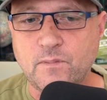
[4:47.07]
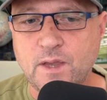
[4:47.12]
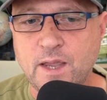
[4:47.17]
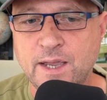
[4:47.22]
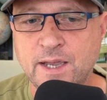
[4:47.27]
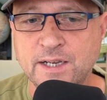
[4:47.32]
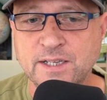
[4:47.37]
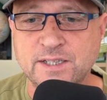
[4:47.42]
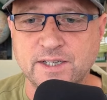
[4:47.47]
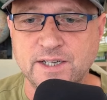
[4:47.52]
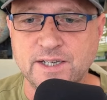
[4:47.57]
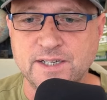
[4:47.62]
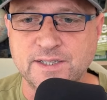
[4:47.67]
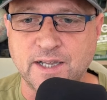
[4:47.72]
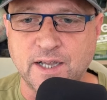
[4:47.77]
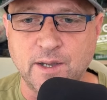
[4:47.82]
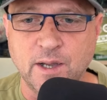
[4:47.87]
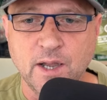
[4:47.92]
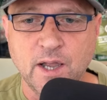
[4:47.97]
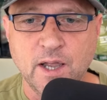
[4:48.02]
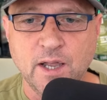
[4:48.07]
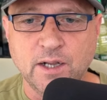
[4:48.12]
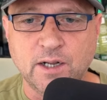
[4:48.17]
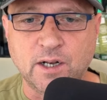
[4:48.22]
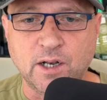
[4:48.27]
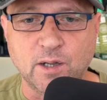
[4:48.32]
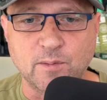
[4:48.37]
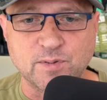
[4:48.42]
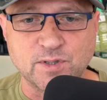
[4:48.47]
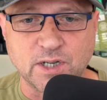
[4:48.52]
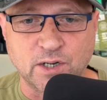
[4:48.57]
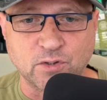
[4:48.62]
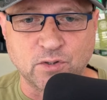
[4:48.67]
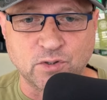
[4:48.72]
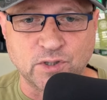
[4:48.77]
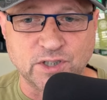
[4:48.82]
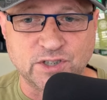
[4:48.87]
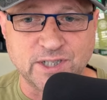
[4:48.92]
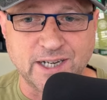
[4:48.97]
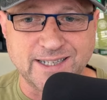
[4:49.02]
Hence the reason that clubs are
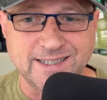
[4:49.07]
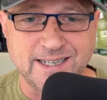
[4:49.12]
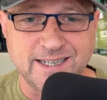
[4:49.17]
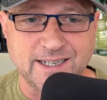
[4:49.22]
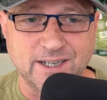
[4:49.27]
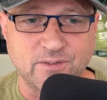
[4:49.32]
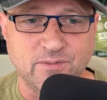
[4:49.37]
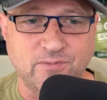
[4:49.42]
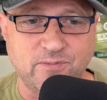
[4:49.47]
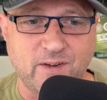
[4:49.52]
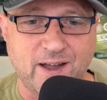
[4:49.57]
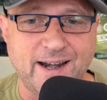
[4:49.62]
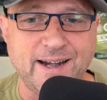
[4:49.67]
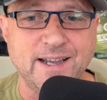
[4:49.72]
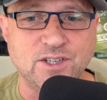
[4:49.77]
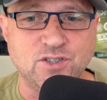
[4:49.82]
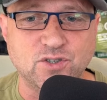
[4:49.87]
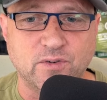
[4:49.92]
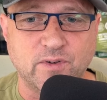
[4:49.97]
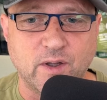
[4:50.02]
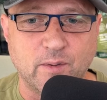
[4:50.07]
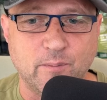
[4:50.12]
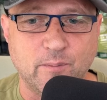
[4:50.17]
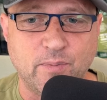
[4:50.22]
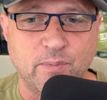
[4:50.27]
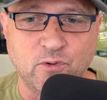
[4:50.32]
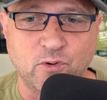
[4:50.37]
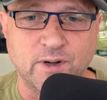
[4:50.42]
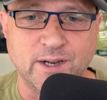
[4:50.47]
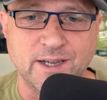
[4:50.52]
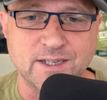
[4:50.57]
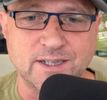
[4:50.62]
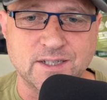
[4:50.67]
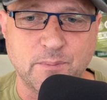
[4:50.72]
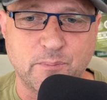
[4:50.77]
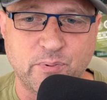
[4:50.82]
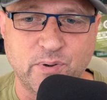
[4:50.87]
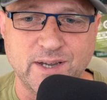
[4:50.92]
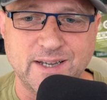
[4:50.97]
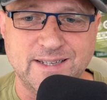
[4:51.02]
going to try and take advantage of it before his
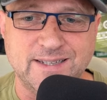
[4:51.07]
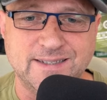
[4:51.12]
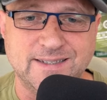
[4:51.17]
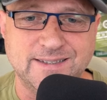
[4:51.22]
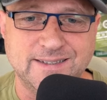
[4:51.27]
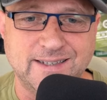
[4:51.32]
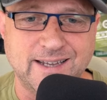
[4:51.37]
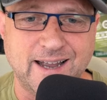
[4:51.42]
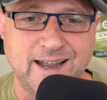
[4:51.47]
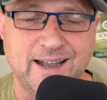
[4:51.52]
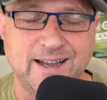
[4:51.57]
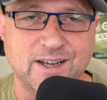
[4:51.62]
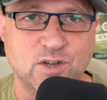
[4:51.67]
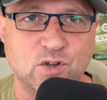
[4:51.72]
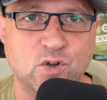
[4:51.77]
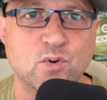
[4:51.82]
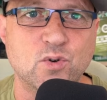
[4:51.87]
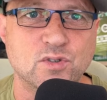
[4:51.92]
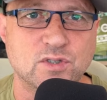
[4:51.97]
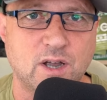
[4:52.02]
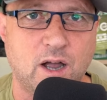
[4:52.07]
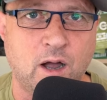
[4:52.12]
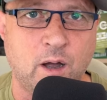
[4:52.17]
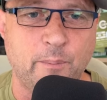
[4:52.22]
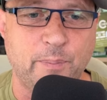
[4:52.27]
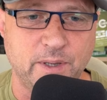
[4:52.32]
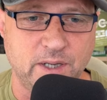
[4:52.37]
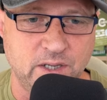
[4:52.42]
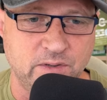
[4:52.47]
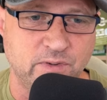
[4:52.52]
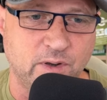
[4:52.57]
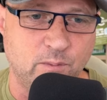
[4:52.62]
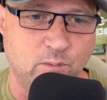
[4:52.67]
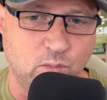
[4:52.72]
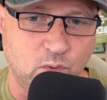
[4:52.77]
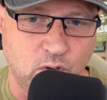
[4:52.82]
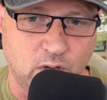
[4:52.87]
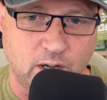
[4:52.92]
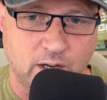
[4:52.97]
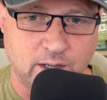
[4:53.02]
price tag goes up even
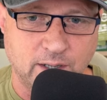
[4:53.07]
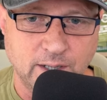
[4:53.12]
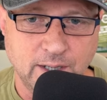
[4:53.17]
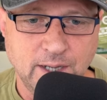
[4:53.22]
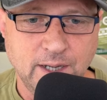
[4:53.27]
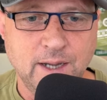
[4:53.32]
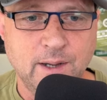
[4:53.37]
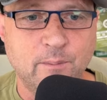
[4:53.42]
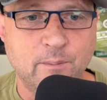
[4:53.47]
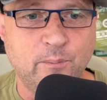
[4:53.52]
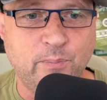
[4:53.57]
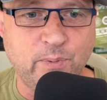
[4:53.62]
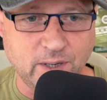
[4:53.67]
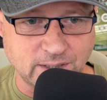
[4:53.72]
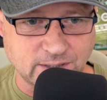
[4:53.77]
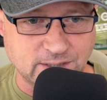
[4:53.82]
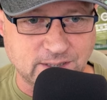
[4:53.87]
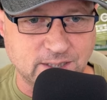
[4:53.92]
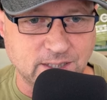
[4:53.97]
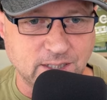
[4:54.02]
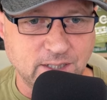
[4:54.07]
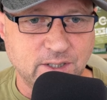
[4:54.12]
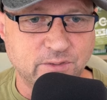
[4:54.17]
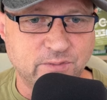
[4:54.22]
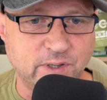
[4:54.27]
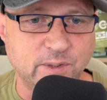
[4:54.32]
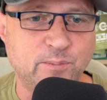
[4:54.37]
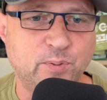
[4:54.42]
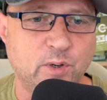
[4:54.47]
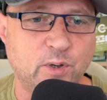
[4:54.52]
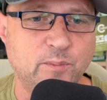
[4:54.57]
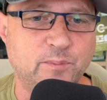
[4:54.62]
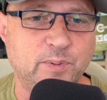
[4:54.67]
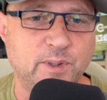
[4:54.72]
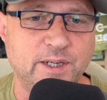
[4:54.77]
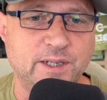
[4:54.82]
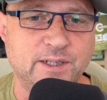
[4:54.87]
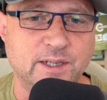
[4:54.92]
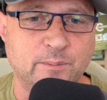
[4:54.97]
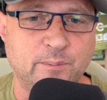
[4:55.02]
more. But Prong
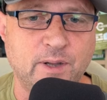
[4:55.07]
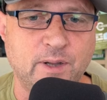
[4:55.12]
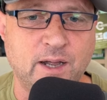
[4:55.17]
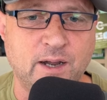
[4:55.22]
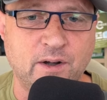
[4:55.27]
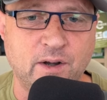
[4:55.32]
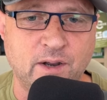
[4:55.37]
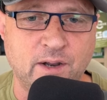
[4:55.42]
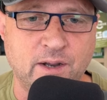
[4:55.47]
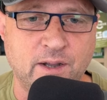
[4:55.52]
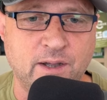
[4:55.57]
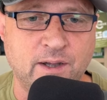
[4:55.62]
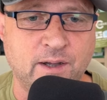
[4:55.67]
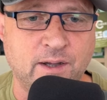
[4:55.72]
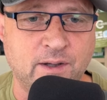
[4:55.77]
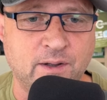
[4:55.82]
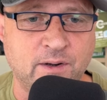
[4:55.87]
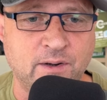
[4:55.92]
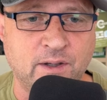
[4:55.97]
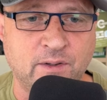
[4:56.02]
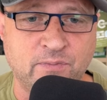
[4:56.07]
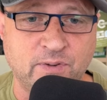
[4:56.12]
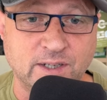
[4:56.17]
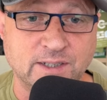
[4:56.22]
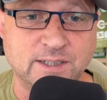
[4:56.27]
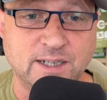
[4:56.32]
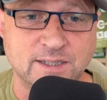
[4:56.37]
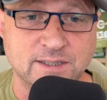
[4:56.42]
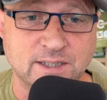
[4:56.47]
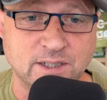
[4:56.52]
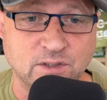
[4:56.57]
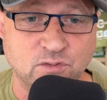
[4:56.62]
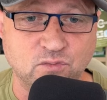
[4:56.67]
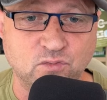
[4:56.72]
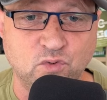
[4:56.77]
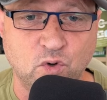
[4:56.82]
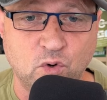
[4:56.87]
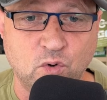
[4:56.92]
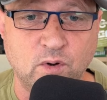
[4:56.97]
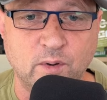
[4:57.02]
played a, a, a, fantastic
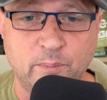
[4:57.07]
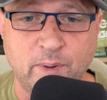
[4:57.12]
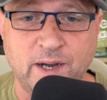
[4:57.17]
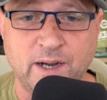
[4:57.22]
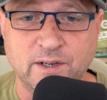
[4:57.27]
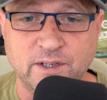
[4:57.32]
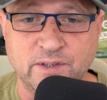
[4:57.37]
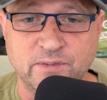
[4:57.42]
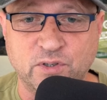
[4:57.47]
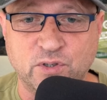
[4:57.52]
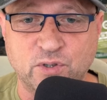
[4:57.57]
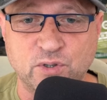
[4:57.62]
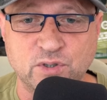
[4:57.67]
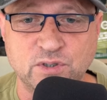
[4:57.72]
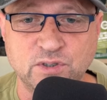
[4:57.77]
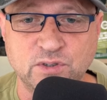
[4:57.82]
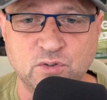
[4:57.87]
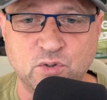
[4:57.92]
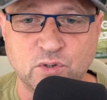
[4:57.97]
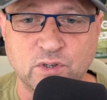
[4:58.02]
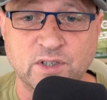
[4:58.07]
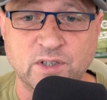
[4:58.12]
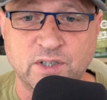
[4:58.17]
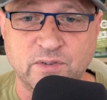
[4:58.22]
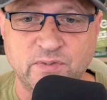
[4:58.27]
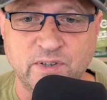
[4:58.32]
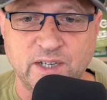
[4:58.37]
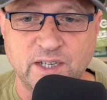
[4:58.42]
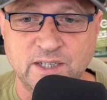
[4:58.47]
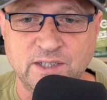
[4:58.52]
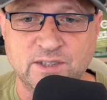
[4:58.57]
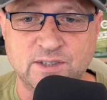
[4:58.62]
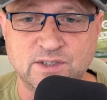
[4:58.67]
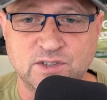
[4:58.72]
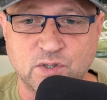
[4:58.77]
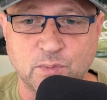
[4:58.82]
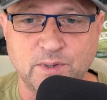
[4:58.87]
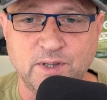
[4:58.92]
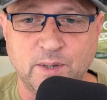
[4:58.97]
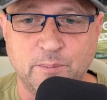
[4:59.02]
role by Leverkusen, going undefeated
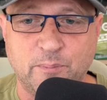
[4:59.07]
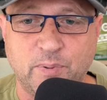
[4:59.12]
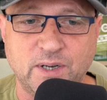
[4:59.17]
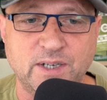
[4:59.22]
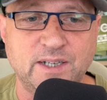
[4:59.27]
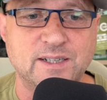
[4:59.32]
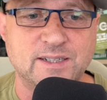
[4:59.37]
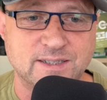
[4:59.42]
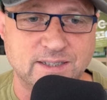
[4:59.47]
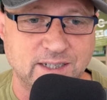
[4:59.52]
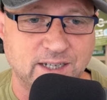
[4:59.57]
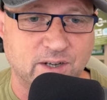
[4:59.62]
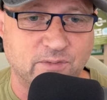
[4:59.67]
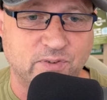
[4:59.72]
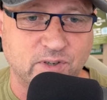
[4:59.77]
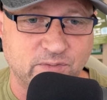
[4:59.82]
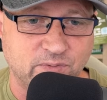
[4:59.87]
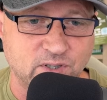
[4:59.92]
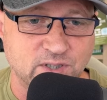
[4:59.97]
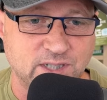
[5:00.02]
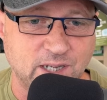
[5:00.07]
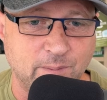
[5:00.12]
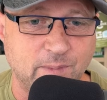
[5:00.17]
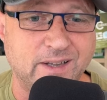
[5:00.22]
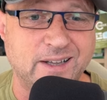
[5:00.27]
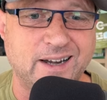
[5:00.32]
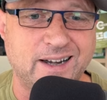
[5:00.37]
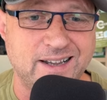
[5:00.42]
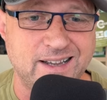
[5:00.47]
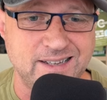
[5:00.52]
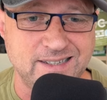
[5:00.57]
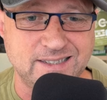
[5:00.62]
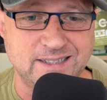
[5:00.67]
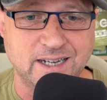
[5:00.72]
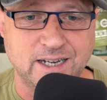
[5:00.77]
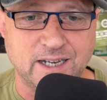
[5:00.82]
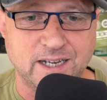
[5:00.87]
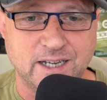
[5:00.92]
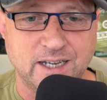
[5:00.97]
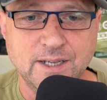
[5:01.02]
to win the Bundesliga for the first time in their
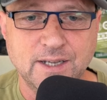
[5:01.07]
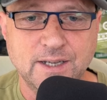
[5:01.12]
history,